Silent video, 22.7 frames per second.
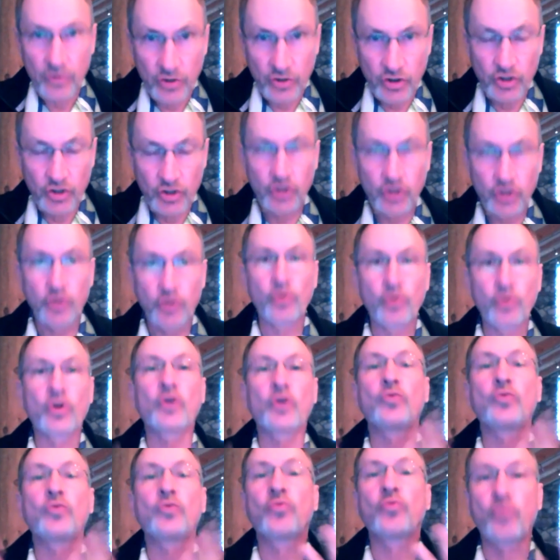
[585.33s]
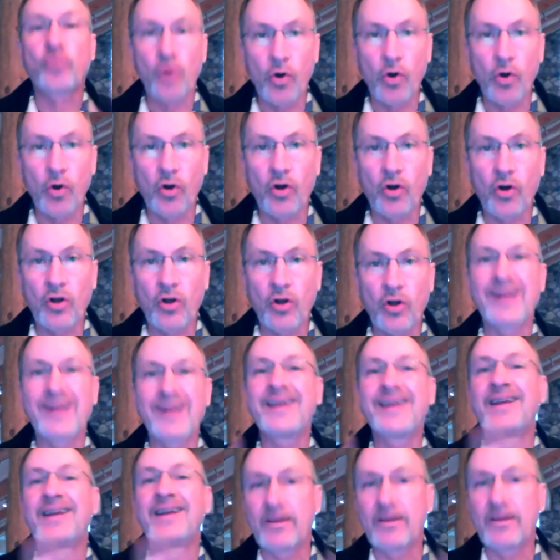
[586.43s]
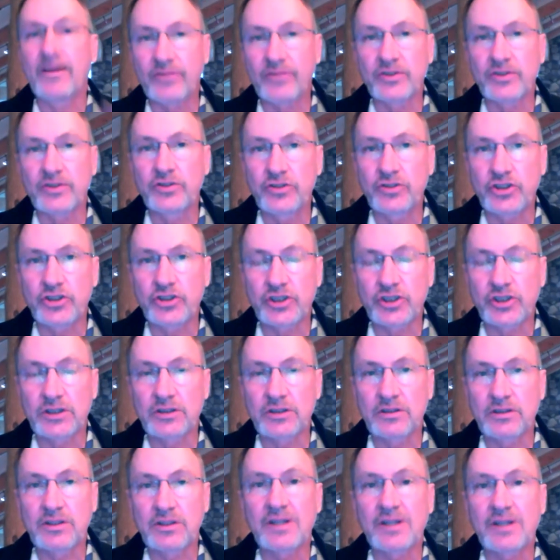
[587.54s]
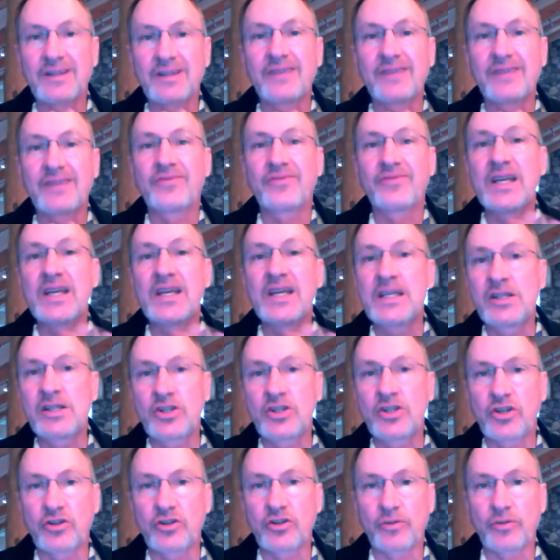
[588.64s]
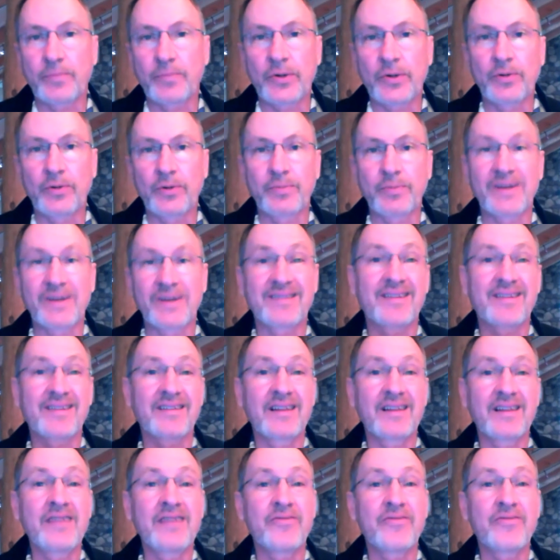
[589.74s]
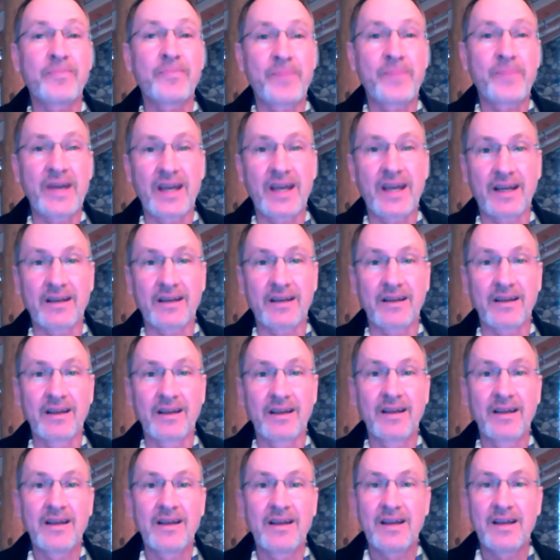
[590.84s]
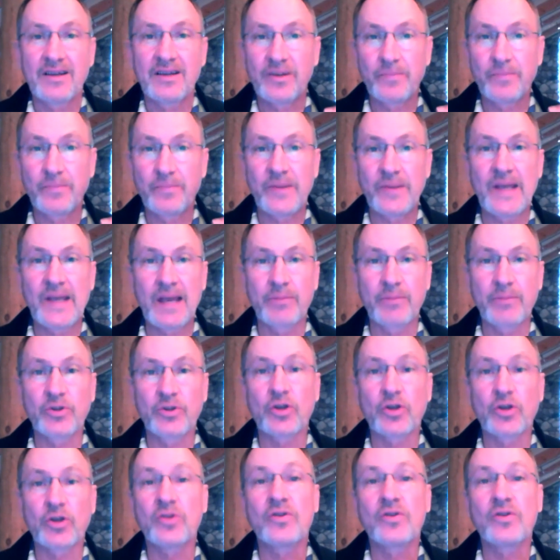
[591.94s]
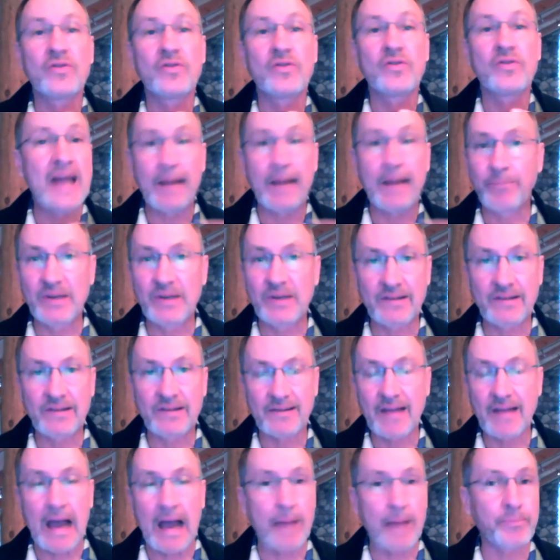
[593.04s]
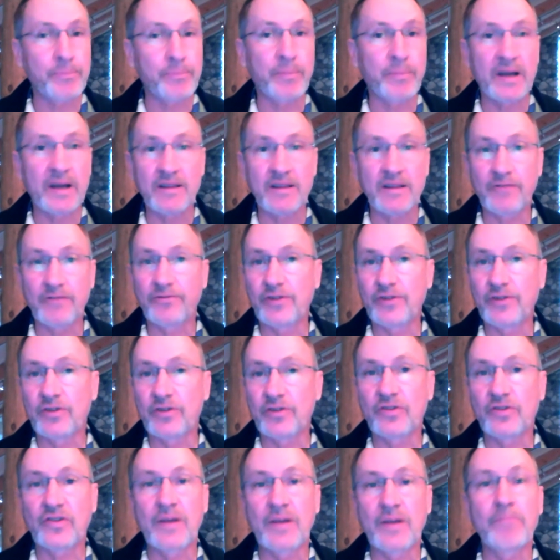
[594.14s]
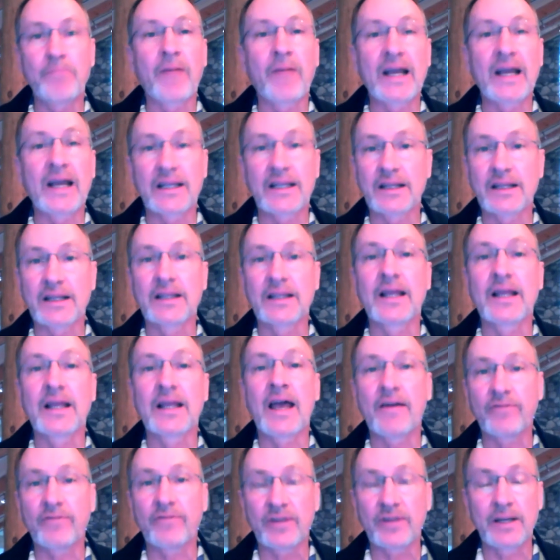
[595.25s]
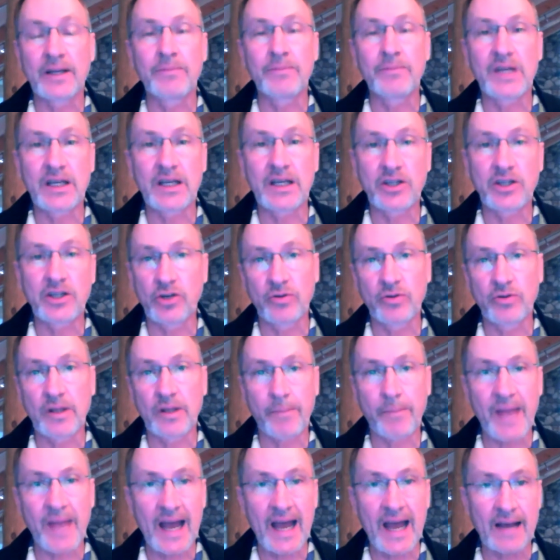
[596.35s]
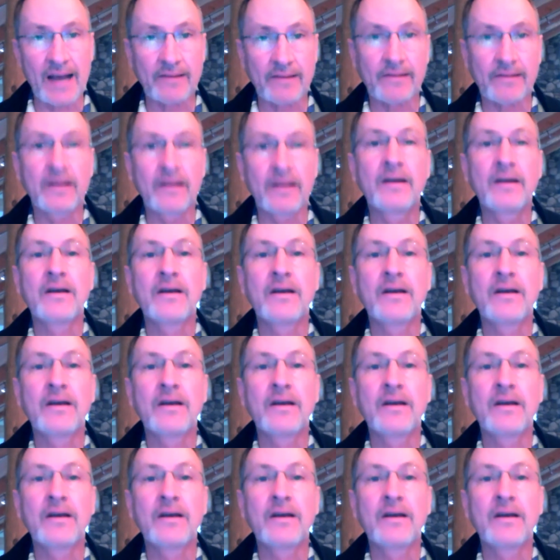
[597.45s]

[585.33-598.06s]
your role in evolution, to live into your purpose, to live big, to be able to not be stopped by the fears that might have limited you in the past,